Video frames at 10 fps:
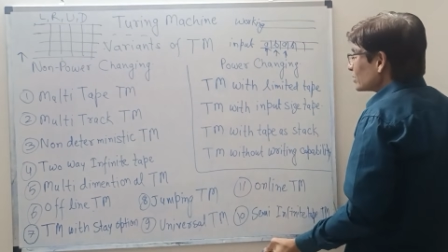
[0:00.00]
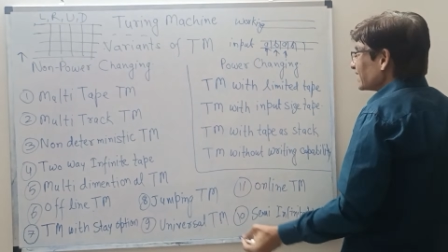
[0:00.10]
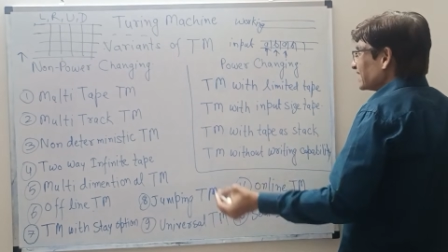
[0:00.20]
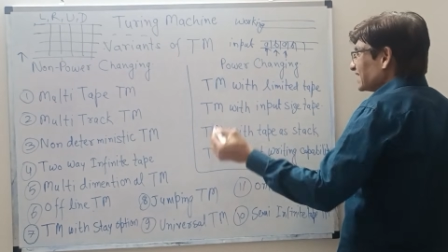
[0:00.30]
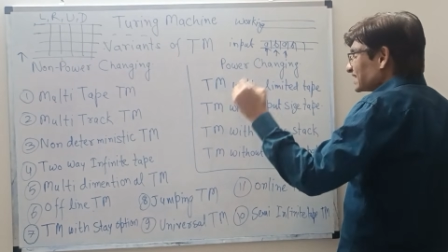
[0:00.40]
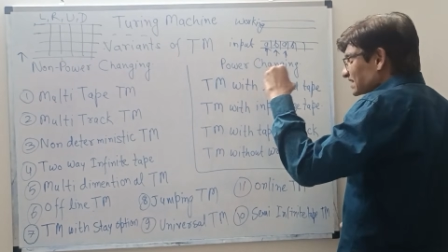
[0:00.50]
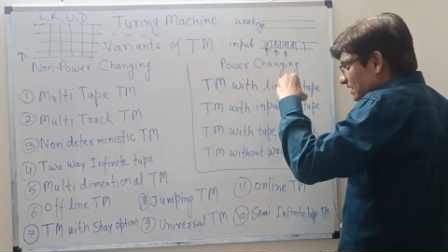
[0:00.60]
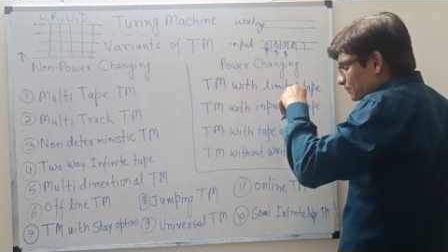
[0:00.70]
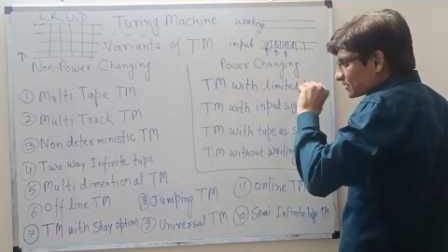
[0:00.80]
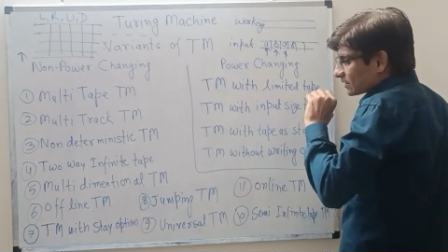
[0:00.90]
can
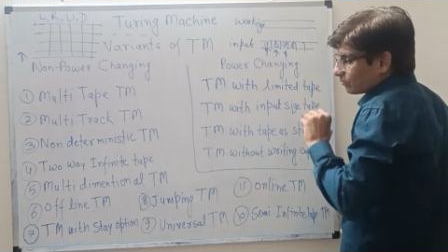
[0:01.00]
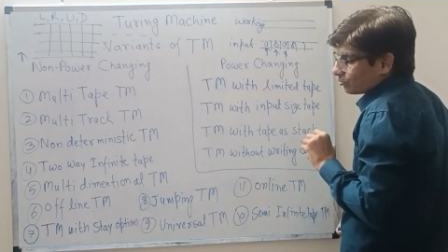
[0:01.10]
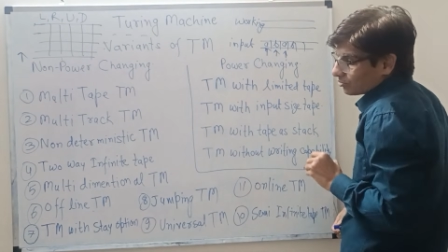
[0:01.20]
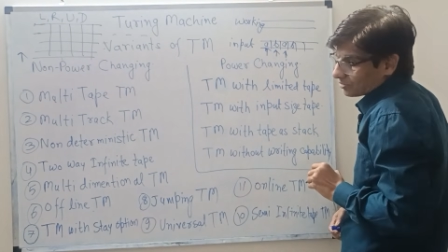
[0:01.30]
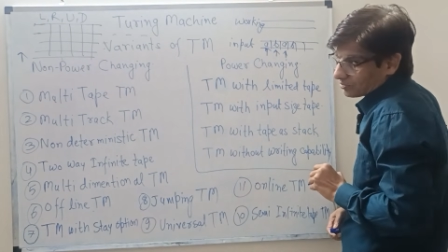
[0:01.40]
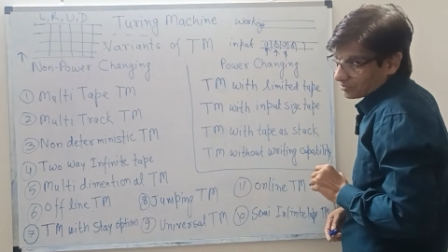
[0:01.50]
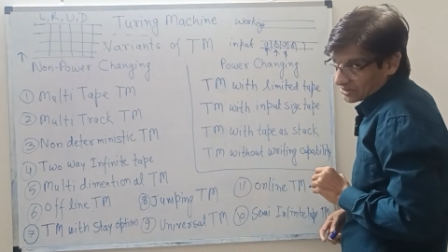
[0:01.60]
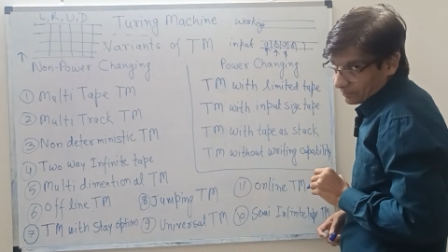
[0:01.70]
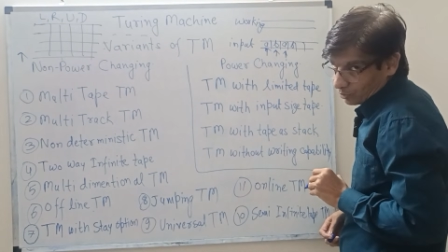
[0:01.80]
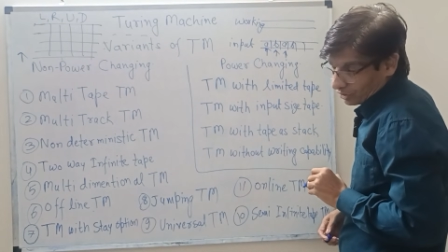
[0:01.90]
skip some
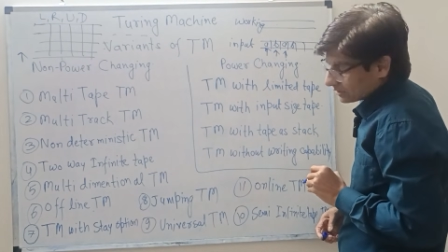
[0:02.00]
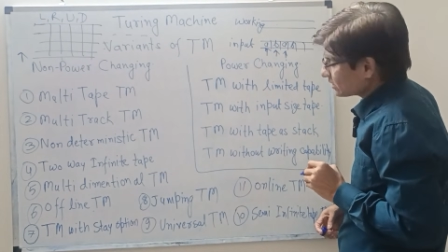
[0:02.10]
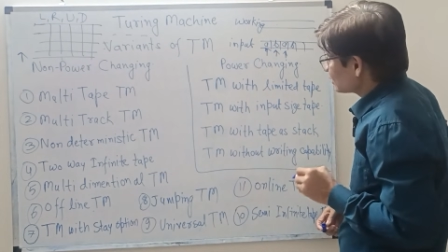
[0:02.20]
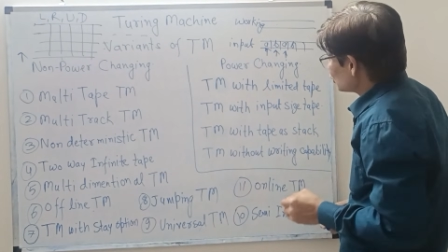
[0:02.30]
symbols.